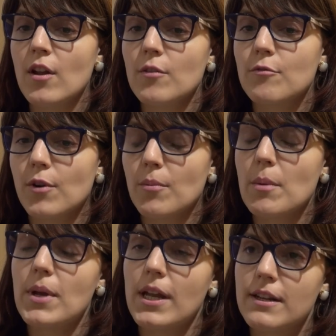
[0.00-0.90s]
from
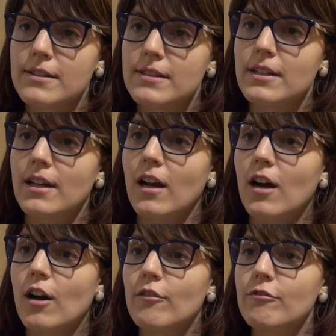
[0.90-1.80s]
a base
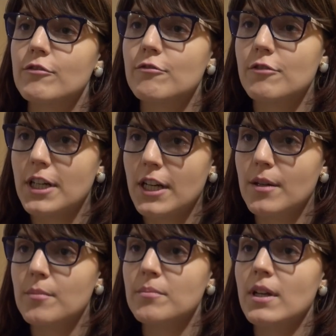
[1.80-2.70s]
of
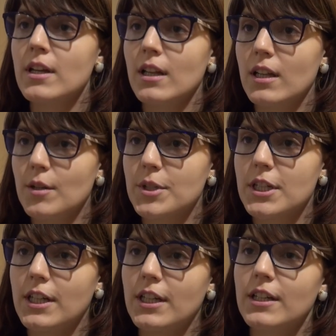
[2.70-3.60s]
freedom,
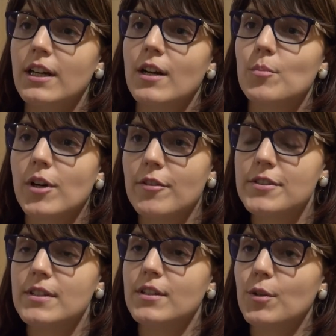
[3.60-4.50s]
liberty,
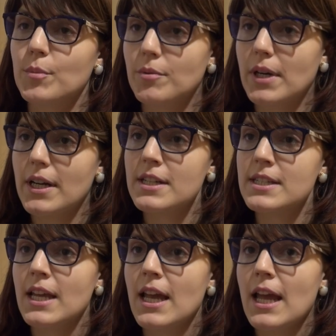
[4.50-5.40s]
privacy, human
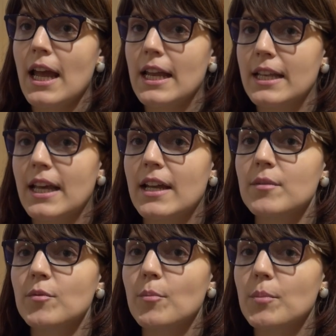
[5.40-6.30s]
rights, and
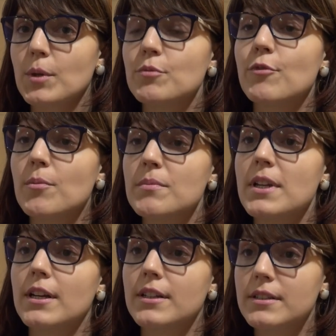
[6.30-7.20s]
then build from
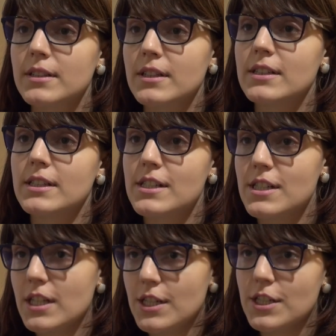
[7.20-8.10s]
there the
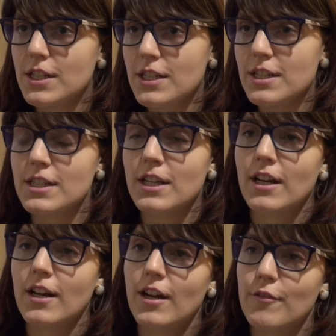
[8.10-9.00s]
discussions
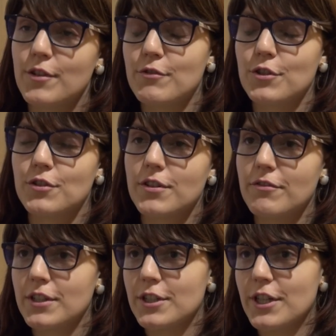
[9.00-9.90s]
of the future of
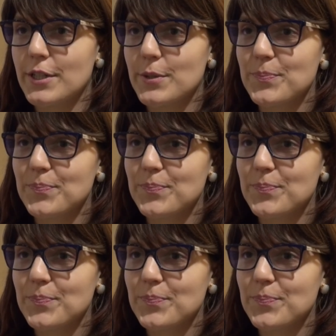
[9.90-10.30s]
internet.